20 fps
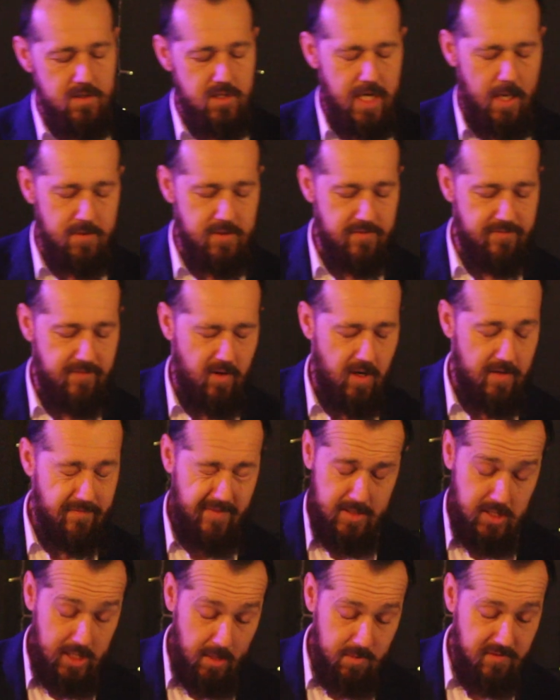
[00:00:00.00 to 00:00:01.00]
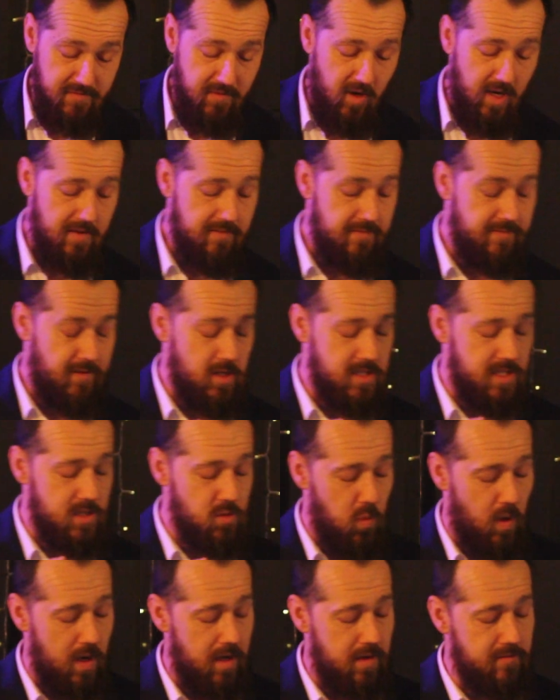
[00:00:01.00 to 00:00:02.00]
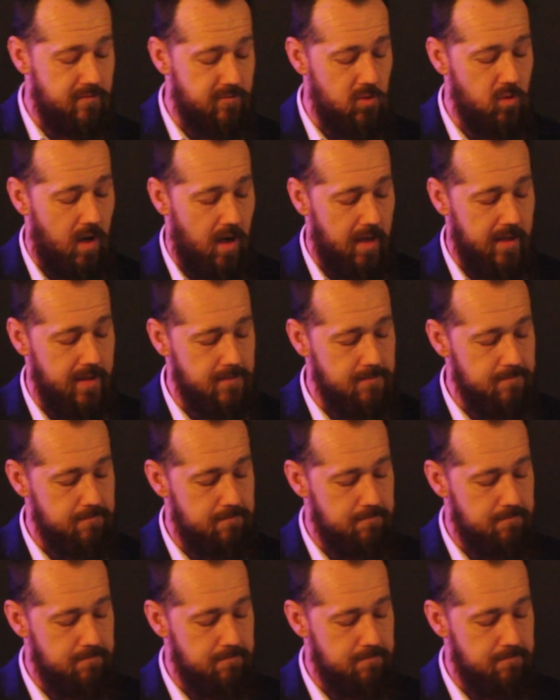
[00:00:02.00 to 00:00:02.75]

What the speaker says: chapter 5, verses 1 through 8.